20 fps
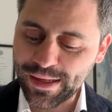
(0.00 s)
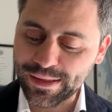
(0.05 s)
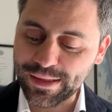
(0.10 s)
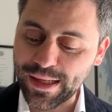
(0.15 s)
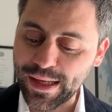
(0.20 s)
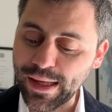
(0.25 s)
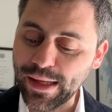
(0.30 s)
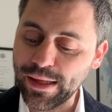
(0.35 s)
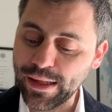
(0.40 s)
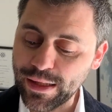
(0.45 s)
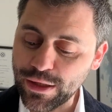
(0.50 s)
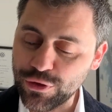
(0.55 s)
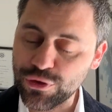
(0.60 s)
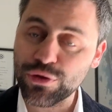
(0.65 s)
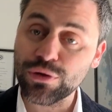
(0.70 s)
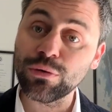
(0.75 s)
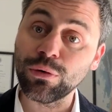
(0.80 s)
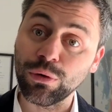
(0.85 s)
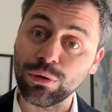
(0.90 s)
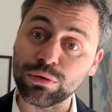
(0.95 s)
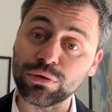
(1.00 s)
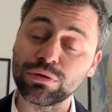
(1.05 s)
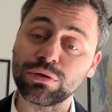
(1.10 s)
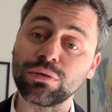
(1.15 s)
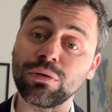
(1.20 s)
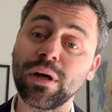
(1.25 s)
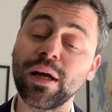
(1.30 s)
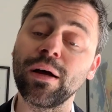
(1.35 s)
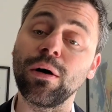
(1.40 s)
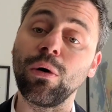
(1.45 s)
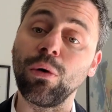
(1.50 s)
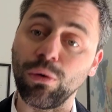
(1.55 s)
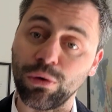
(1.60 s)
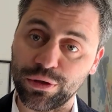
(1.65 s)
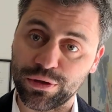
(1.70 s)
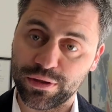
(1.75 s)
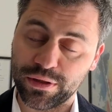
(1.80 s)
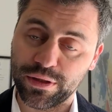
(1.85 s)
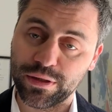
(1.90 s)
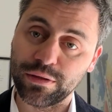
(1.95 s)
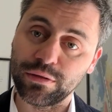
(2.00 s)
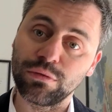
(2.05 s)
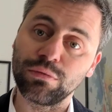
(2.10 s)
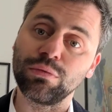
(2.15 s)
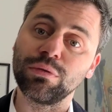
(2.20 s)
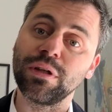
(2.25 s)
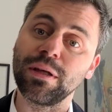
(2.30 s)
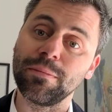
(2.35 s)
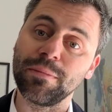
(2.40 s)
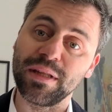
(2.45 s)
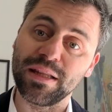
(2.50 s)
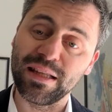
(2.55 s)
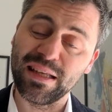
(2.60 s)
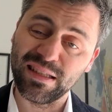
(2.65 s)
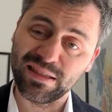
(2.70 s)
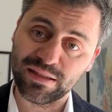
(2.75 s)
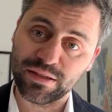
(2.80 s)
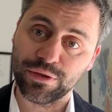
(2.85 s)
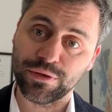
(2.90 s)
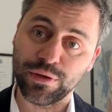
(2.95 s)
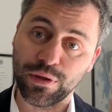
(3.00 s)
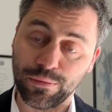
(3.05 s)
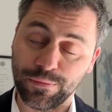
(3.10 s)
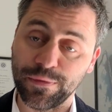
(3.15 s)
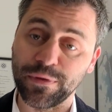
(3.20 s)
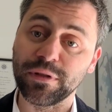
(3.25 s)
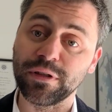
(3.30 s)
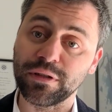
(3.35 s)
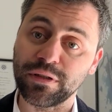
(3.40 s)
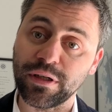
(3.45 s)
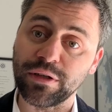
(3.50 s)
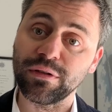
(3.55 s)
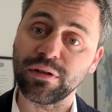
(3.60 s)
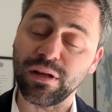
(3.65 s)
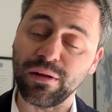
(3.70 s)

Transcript: they issue also an order to the Ministry of Internal